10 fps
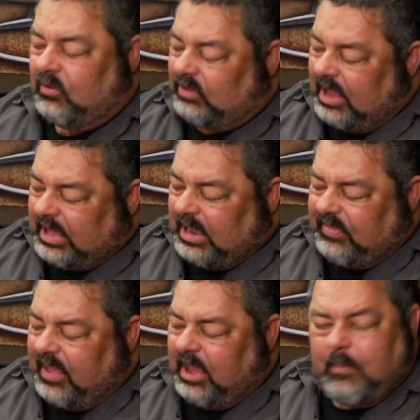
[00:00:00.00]
you're seeing
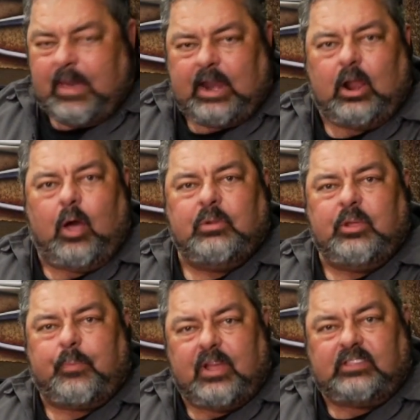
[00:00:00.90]
anything come out at all when
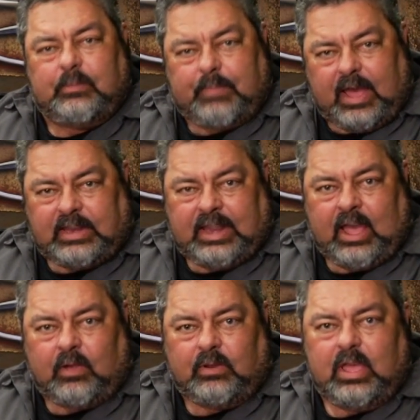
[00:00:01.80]
you press the button
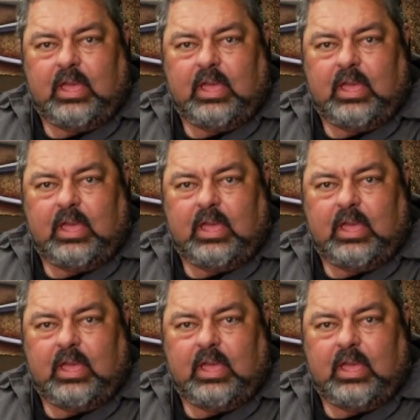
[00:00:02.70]
down,